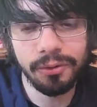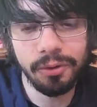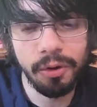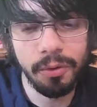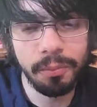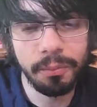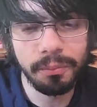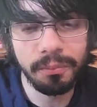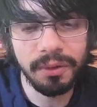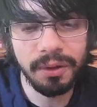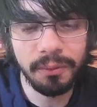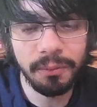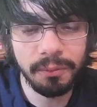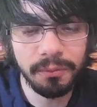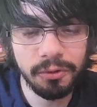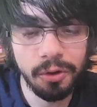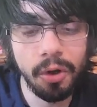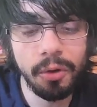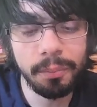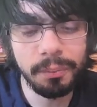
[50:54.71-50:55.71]

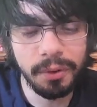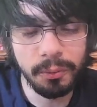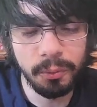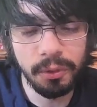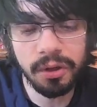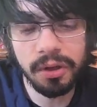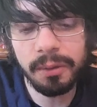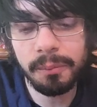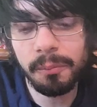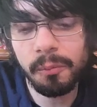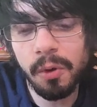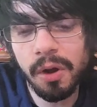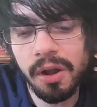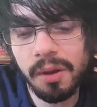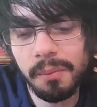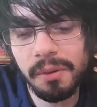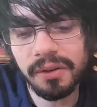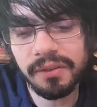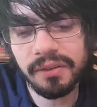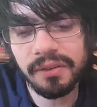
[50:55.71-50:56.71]
talked me really well
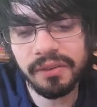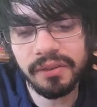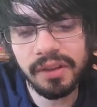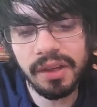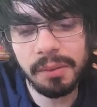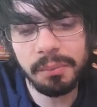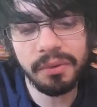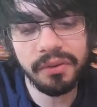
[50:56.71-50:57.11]
about this game.